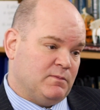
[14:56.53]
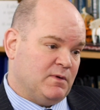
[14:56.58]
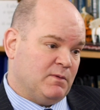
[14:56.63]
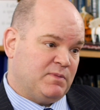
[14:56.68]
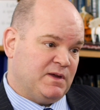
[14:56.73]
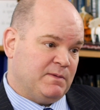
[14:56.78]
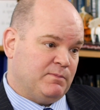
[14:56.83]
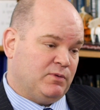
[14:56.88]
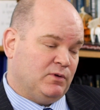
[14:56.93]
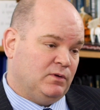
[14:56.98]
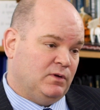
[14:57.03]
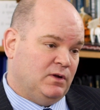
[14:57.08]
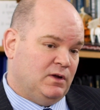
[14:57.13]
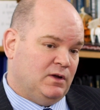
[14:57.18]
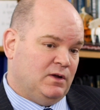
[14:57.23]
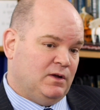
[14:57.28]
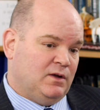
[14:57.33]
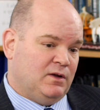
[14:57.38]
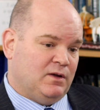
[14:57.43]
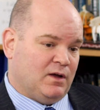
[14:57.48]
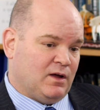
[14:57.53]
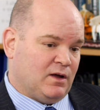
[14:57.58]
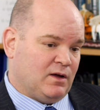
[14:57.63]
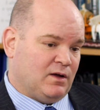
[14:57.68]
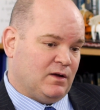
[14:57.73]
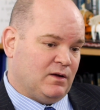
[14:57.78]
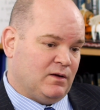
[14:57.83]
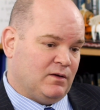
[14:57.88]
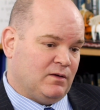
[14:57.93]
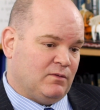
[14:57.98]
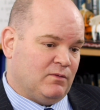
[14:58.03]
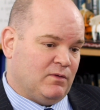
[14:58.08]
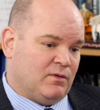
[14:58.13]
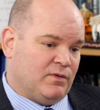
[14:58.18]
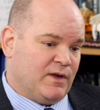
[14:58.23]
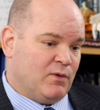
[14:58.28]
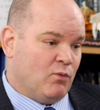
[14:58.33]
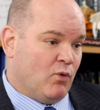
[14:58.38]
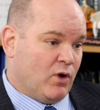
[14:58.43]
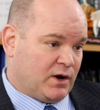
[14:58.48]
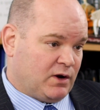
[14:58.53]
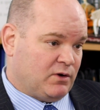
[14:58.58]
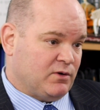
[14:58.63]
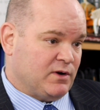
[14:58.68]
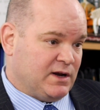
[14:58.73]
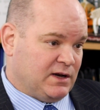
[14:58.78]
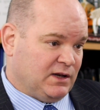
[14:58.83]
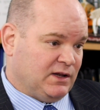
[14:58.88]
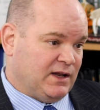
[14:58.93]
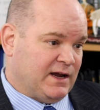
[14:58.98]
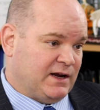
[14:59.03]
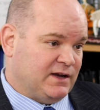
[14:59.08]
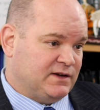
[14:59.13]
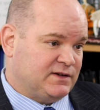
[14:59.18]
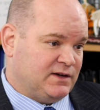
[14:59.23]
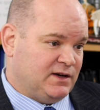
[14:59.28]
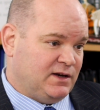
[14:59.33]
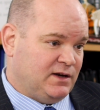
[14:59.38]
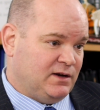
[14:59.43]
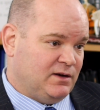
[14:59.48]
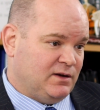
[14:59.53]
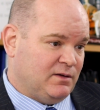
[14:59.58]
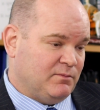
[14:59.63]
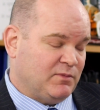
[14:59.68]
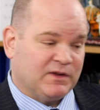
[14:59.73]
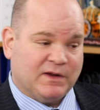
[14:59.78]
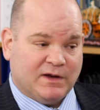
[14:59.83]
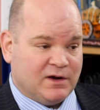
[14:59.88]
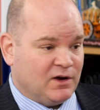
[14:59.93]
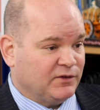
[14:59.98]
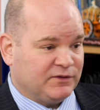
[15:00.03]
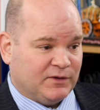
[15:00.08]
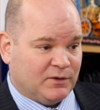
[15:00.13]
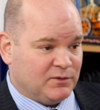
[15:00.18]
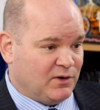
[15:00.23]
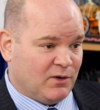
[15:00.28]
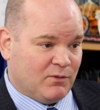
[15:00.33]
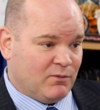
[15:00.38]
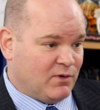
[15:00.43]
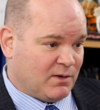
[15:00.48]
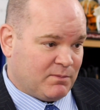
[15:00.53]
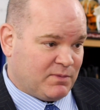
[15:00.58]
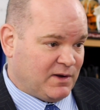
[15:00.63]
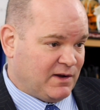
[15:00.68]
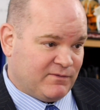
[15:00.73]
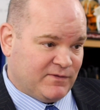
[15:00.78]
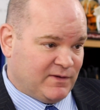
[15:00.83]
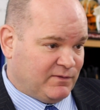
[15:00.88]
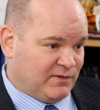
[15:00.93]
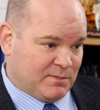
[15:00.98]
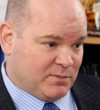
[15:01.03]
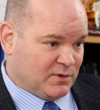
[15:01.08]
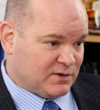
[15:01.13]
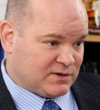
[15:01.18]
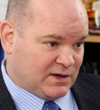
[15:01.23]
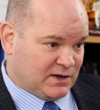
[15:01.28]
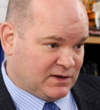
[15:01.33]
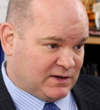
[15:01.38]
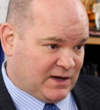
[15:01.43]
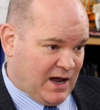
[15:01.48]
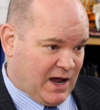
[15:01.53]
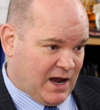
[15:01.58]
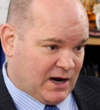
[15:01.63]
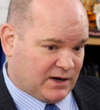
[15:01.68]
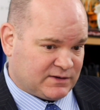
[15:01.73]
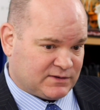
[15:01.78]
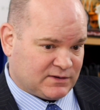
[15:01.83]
People, they want to create a legacy, but they also don't want to pay 50% tax.